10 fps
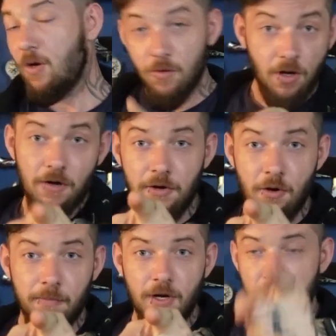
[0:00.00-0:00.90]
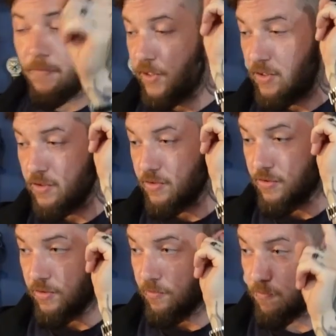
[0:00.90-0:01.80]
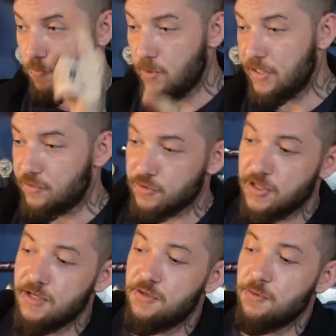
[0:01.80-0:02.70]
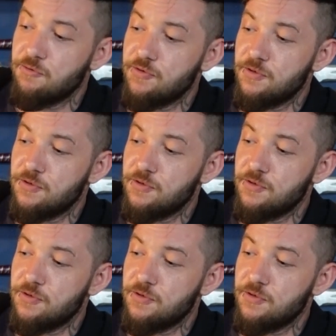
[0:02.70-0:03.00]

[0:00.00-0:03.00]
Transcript: Oh god, no I'm not, because we just hit 200